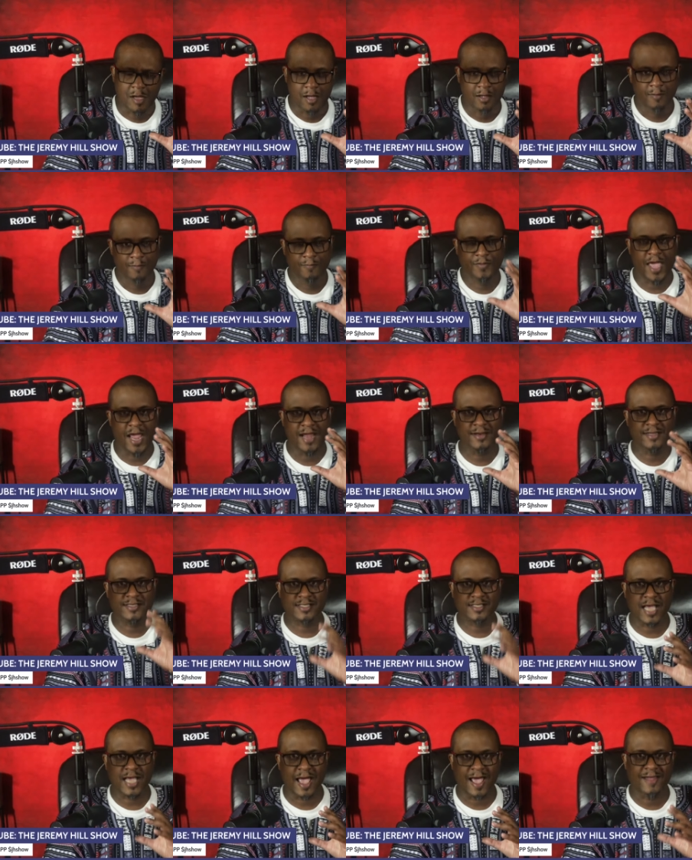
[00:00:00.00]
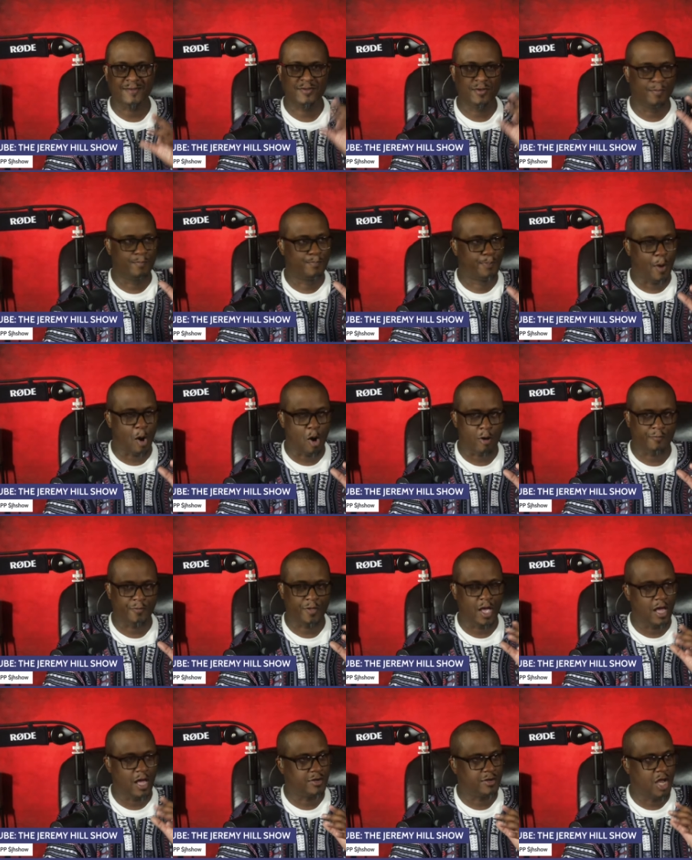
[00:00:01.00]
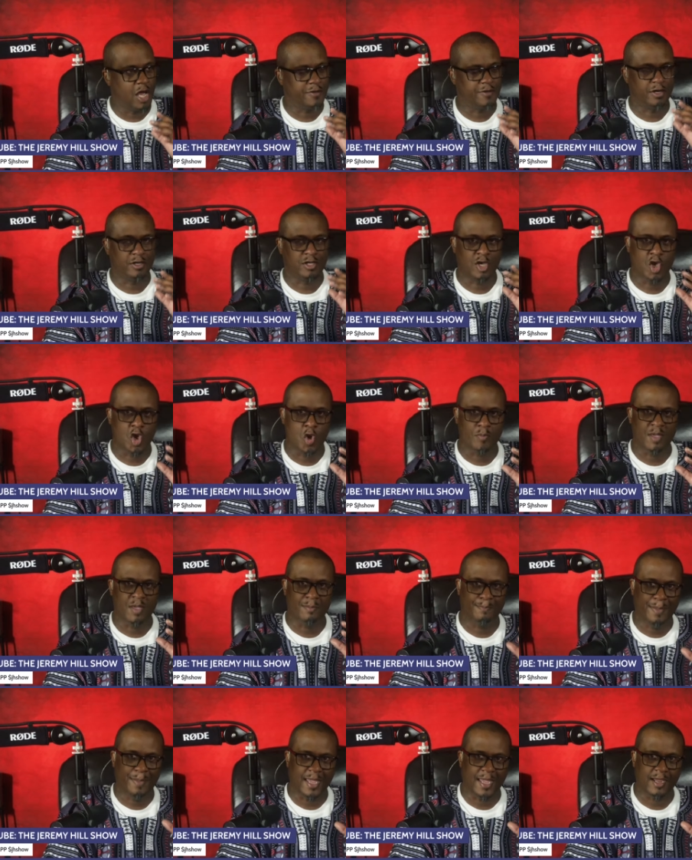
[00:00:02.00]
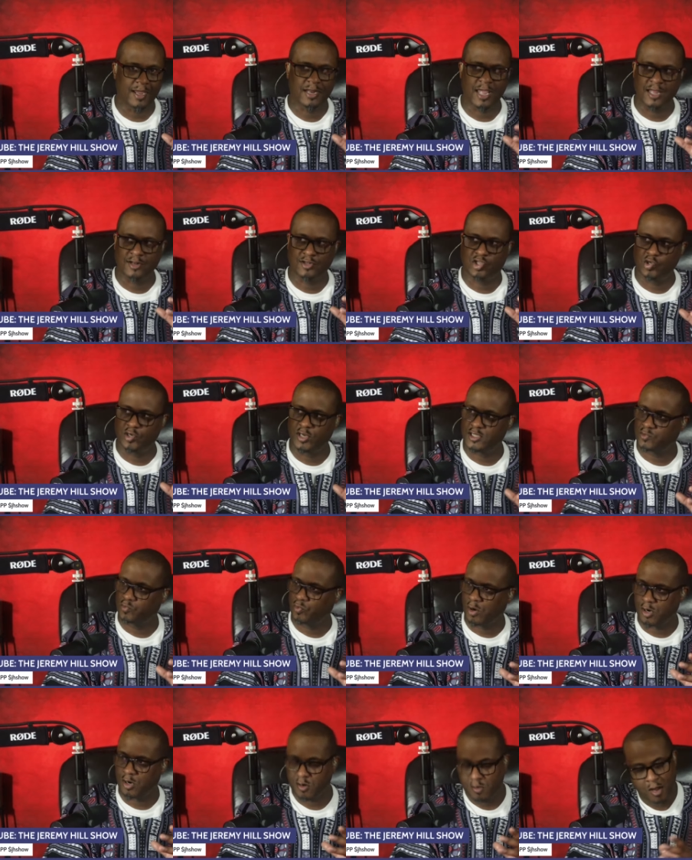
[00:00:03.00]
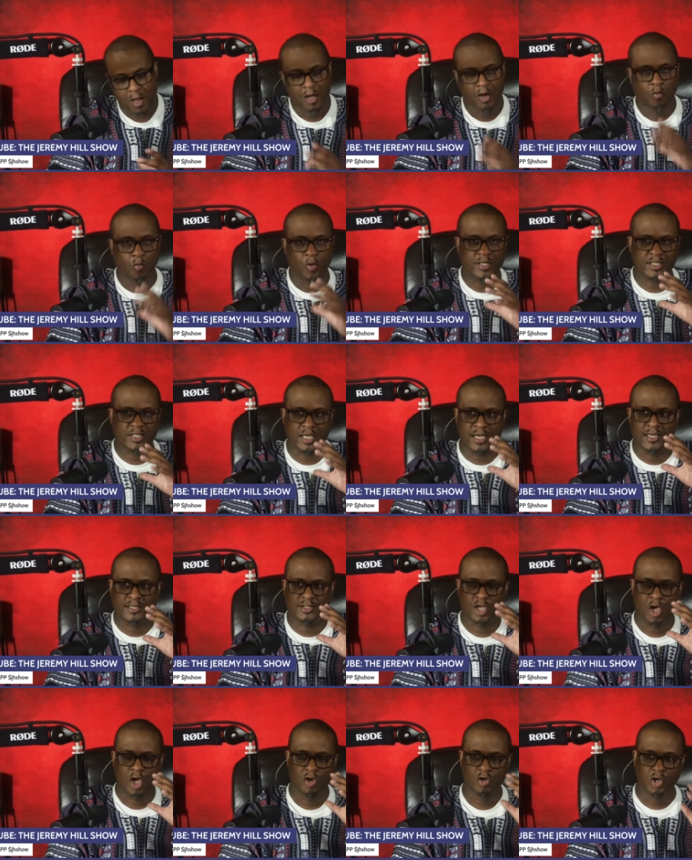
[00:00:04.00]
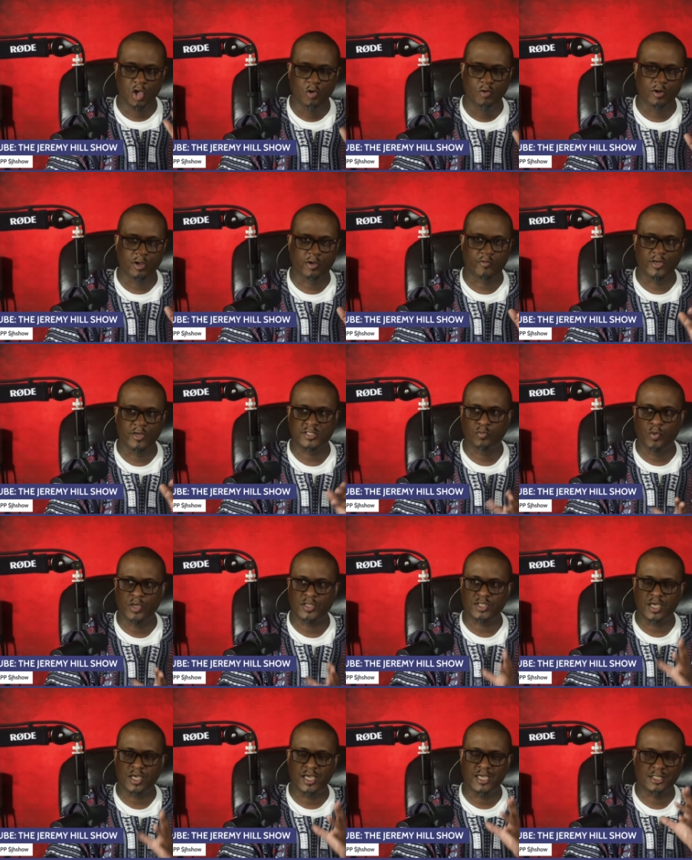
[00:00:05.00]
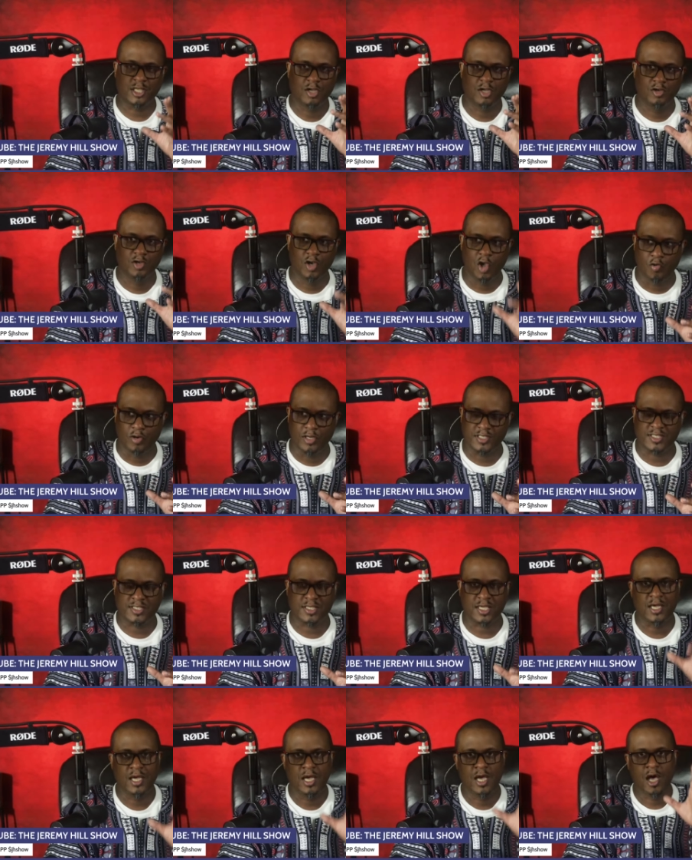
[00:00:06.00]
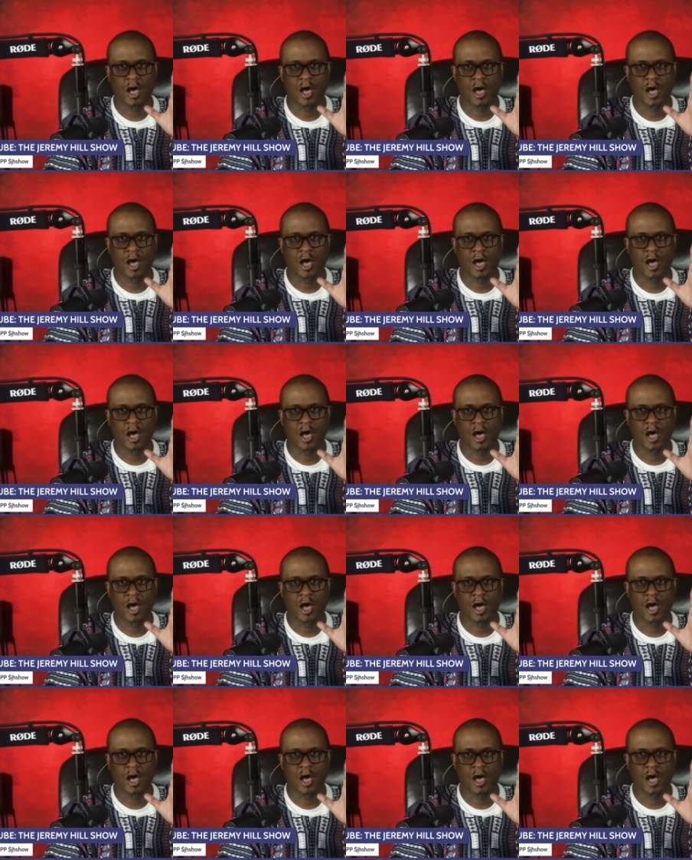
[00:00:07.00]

they decide to birth another human being into this world, which is ludicrous, which is lunacy.